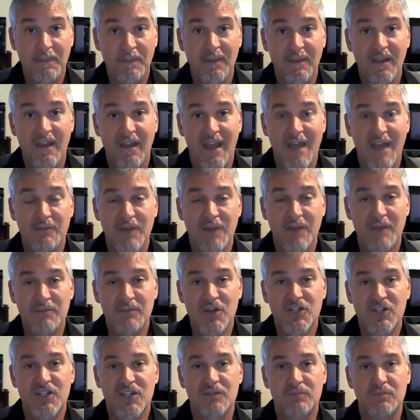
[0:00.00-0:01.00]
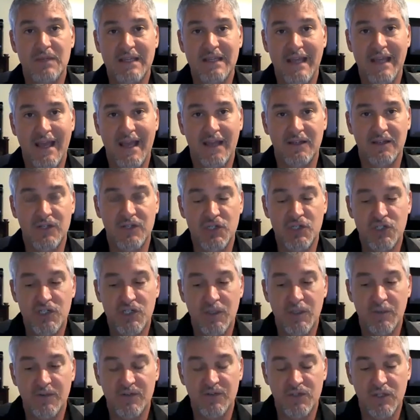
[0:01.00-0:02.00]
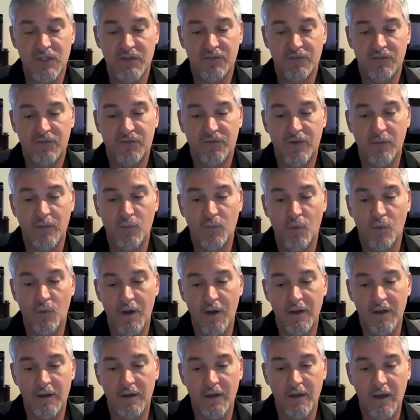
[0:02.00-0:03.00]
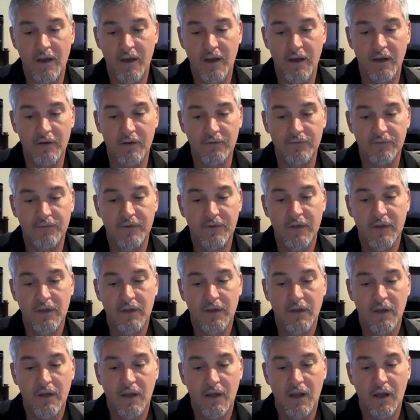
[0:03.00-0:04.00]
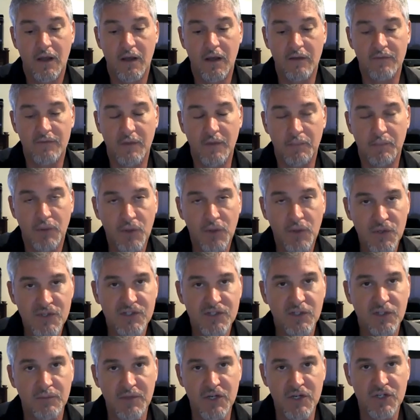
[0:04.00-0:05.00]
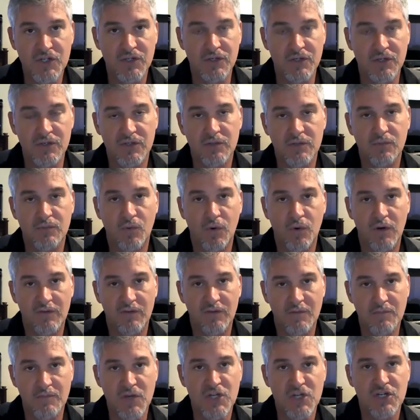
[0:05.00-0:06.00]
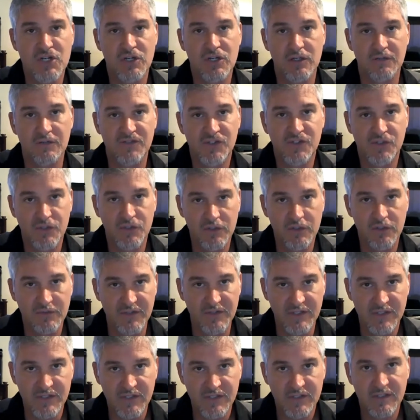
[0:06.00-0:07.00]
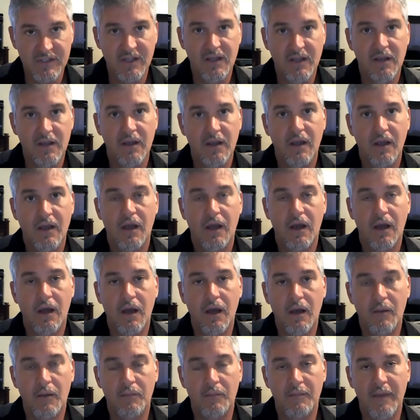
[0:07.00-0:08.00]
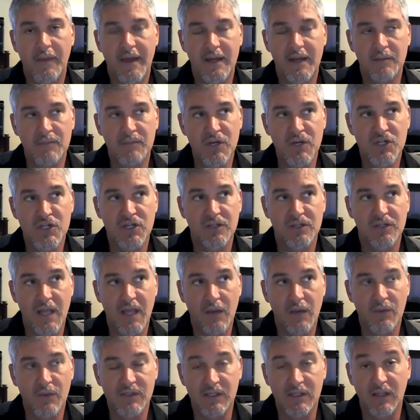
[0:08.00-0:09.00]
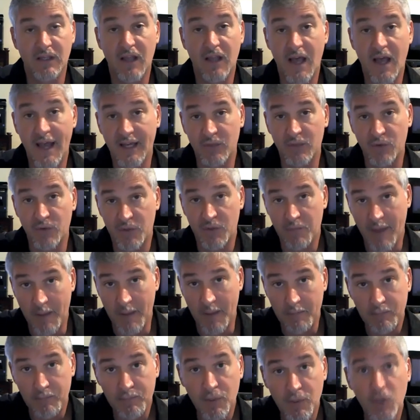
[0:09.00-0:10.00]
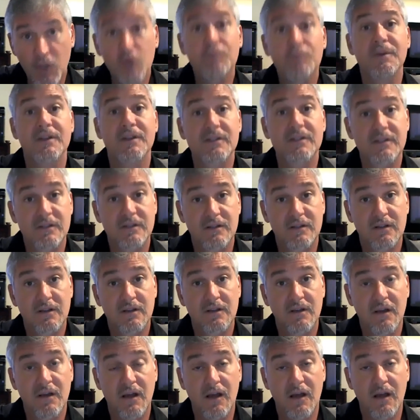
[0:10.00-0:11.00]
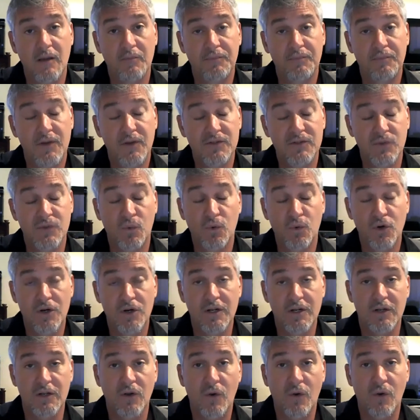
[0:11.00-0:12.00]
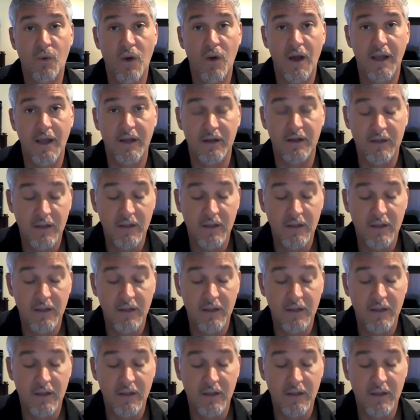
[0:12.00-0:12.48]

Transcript: And my mission began to shift from one of a personal mission to more of a mission of service, and a mission that was aligned with my purpose. There's a word in Hawaiian